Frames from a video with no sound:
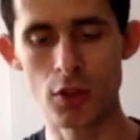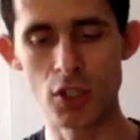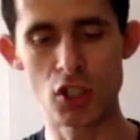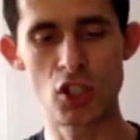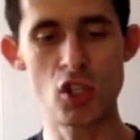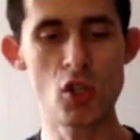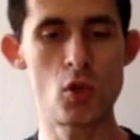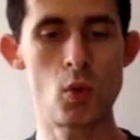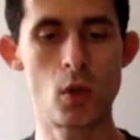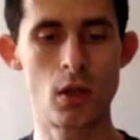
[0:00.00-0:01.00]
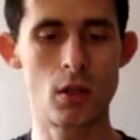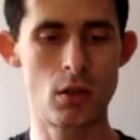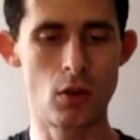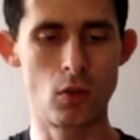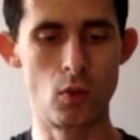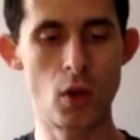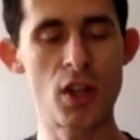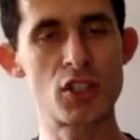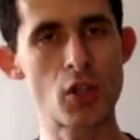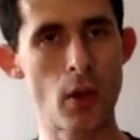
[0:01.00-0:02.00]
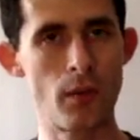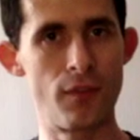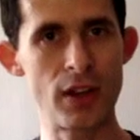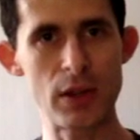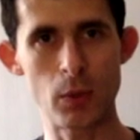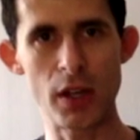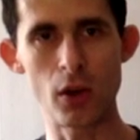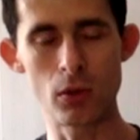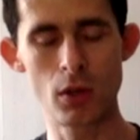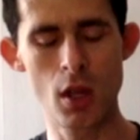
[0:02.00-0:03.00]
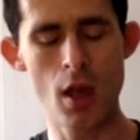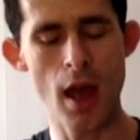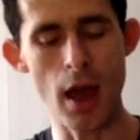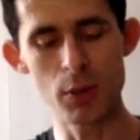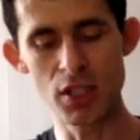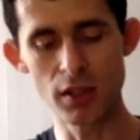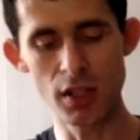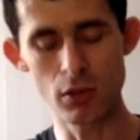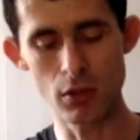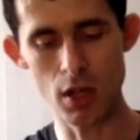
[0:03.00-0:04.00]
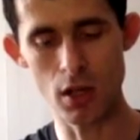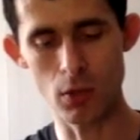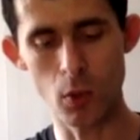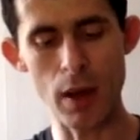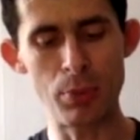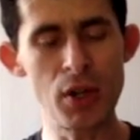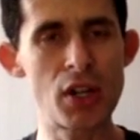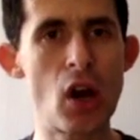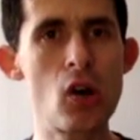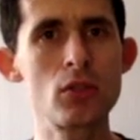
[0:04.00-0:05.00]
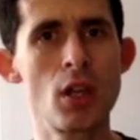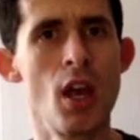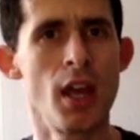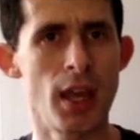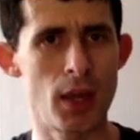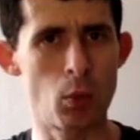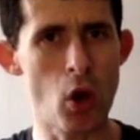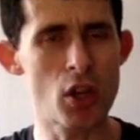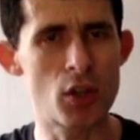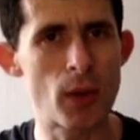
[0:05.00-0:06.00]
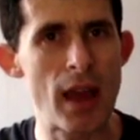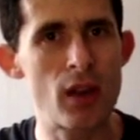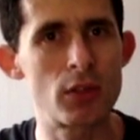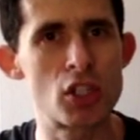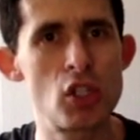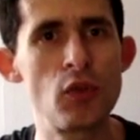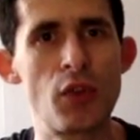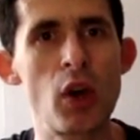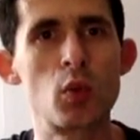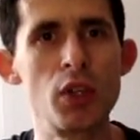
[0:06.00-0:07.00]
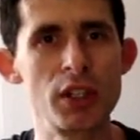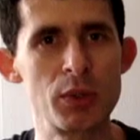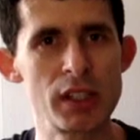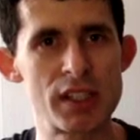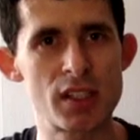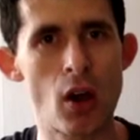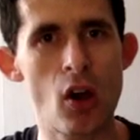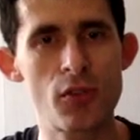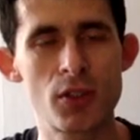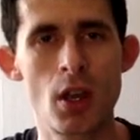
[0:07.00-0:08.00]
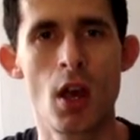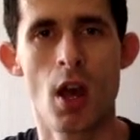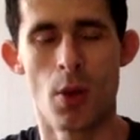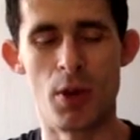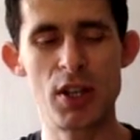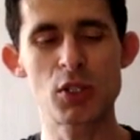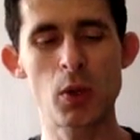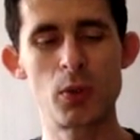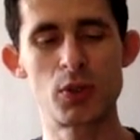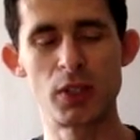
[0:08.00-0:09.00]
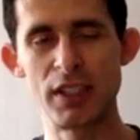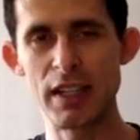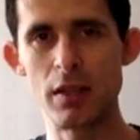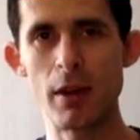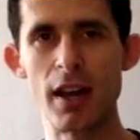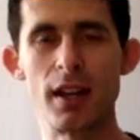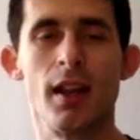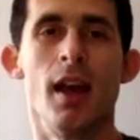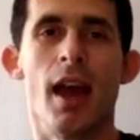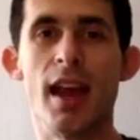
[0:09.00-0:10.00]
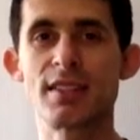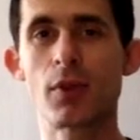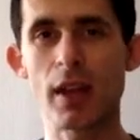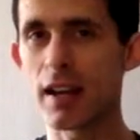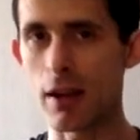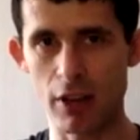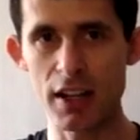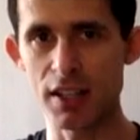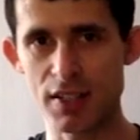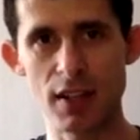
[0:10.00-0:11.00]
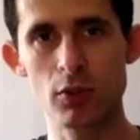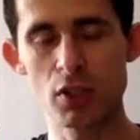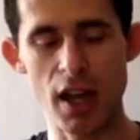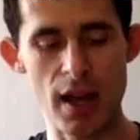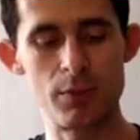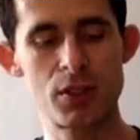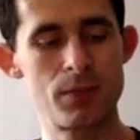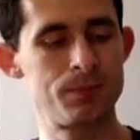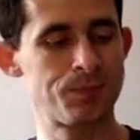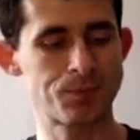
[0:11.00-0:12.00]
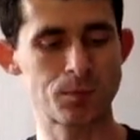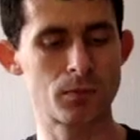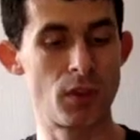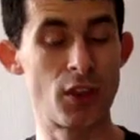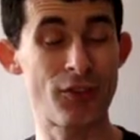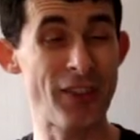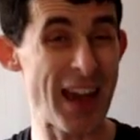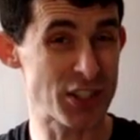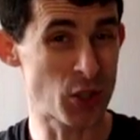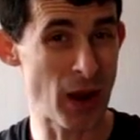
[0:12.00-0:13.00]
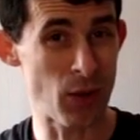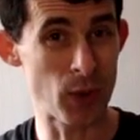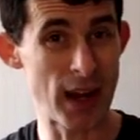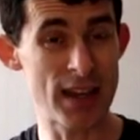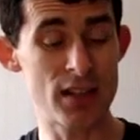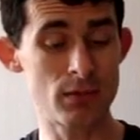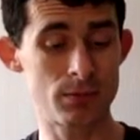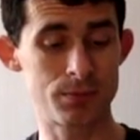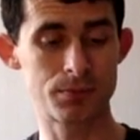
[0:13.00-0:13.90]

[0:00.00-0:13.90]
The shoe runs very well. I was a little, when I put it on and walking around, the shoe felt really, really soft, but here's what was really neat about it. As I ran in it several times. The faster I ran,